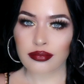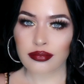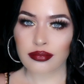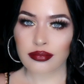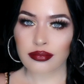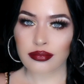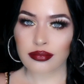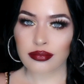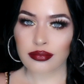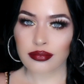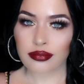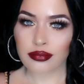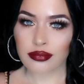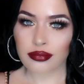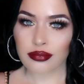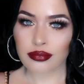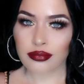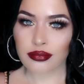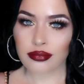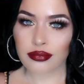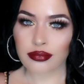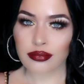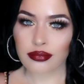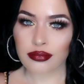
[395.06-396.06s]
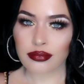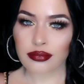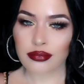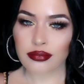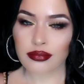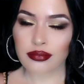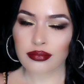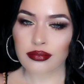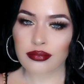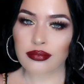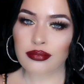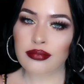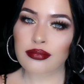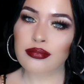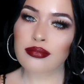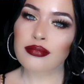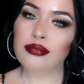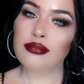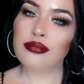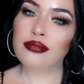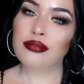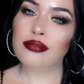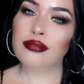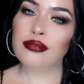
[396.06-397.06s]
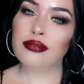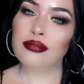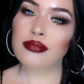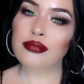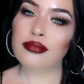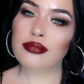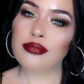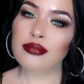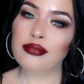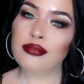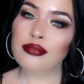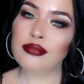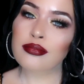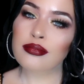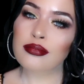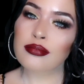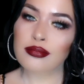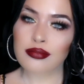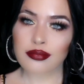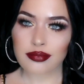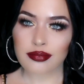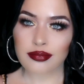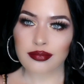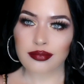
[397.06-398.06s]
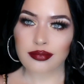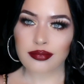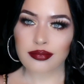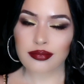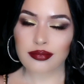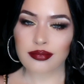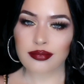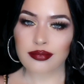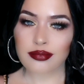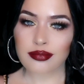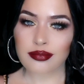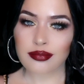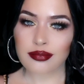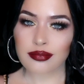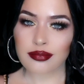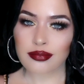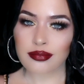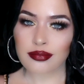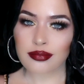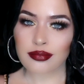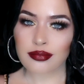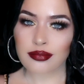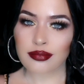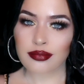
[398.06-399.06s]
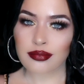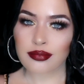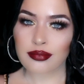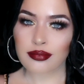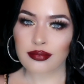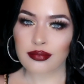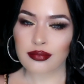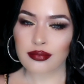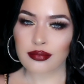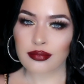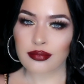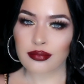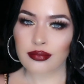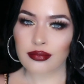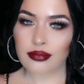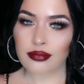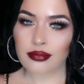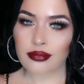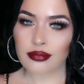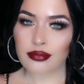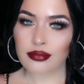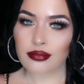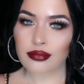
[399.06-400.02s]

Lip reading: No one is speaking in this clip.